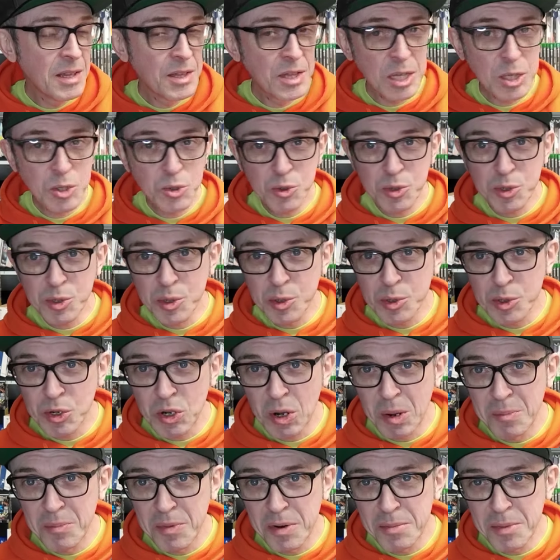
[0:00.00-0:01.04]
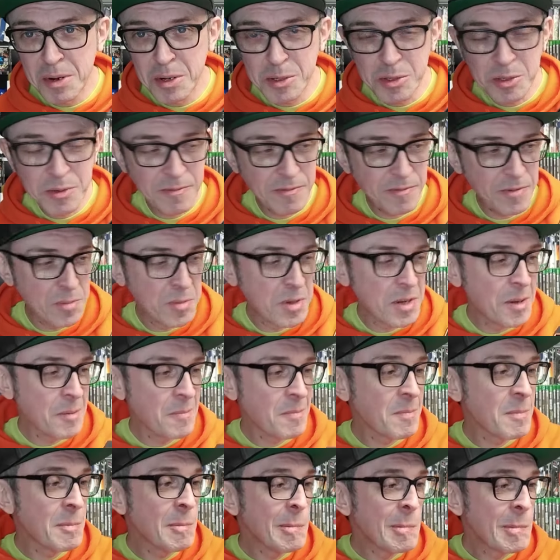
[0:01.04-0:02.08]
This was a good compromise for me.
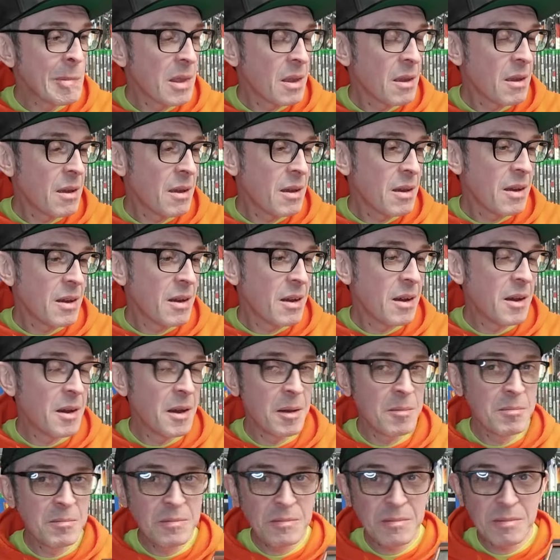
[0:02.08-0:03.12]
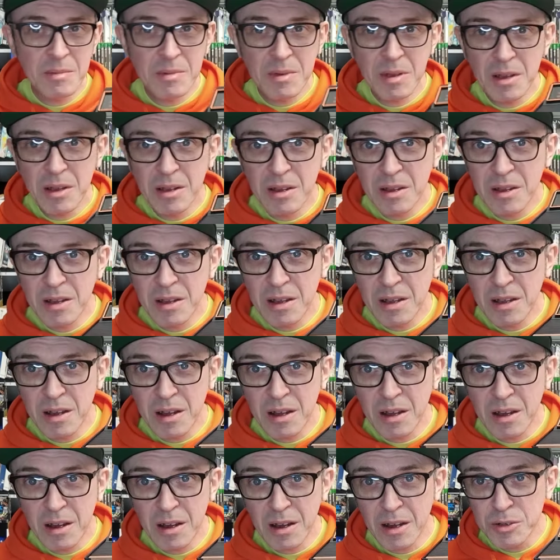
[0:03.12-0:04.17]

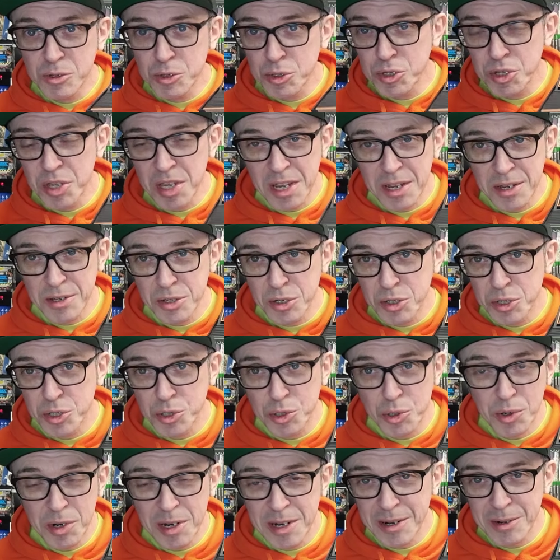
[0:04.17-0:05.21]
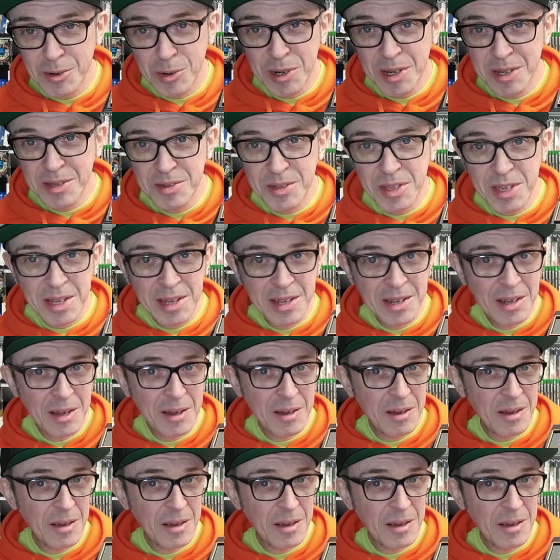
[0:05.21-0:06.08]
I just think it's a stunning looking thing.